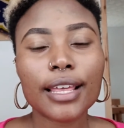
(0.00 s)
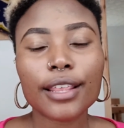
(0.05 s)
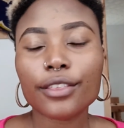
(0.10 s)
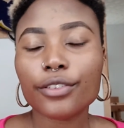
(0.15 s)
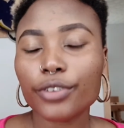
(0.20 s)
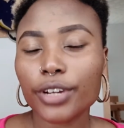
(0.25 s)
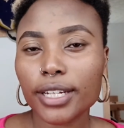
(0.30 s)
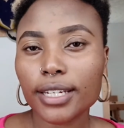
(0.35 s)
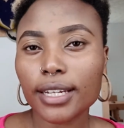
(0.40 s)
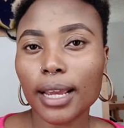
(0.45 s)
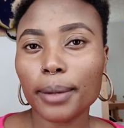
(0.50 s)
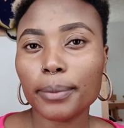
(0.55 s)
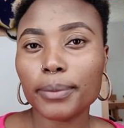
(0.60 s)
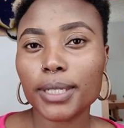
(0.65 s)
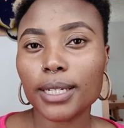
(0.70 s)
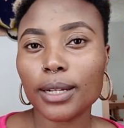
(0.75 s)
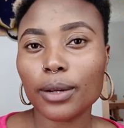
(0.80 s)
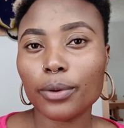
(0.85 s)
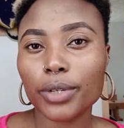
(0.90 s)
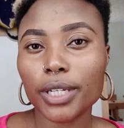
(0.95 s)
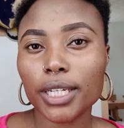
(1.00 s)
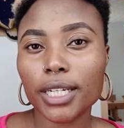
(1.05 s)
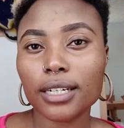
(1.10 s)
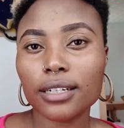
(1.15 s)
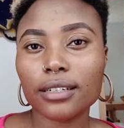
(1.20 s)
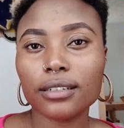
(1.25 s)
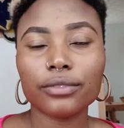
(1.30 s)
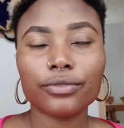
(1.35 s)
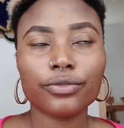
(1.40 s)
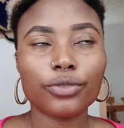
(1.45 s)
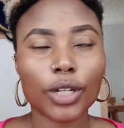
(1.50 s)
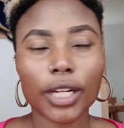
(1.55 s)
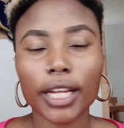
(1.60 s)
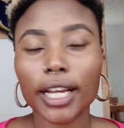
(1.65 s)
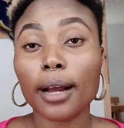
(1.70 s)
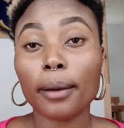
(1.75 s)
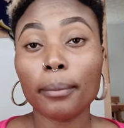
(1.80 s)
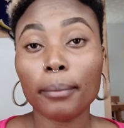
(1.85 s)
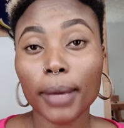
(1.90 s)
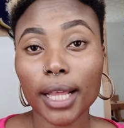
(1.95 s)
3 times in a week for
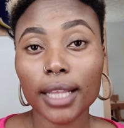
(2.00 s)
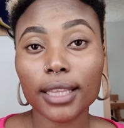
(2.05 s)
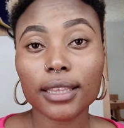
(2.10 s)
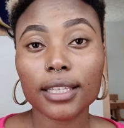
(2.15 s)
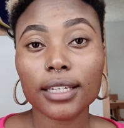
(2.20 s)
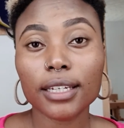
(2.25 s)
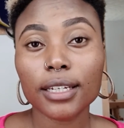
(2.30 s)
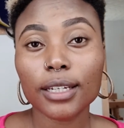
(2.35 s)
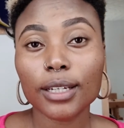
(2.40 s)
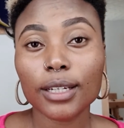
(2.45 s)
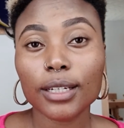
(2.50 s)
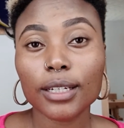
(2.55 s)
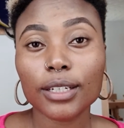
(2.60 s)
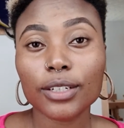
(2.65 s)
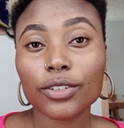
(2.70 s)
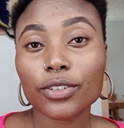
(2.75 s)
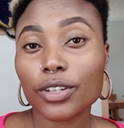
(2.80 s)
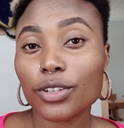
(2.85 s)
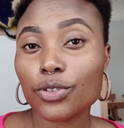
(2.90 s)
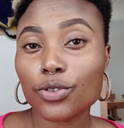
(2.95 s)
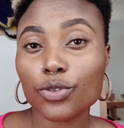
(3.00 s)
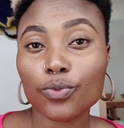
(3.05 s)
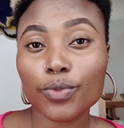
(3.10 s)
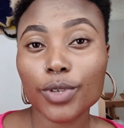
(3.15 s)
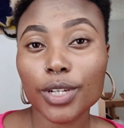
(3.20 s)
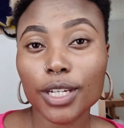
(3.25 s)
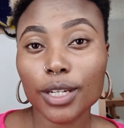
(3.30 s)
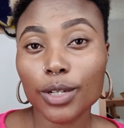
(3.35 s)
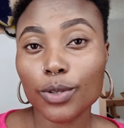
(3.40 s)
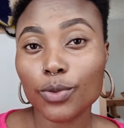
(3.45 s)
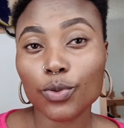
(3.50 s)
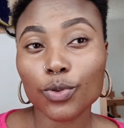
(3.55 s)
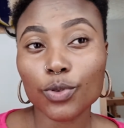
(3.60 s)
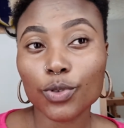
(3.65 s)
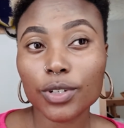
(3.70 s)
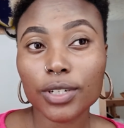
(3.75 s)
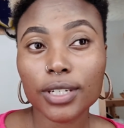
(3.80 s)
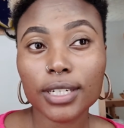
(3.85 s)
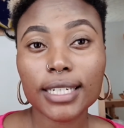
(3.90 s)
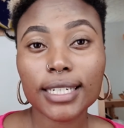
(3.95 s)
like a month, trust you me, it
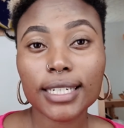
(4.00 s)
won't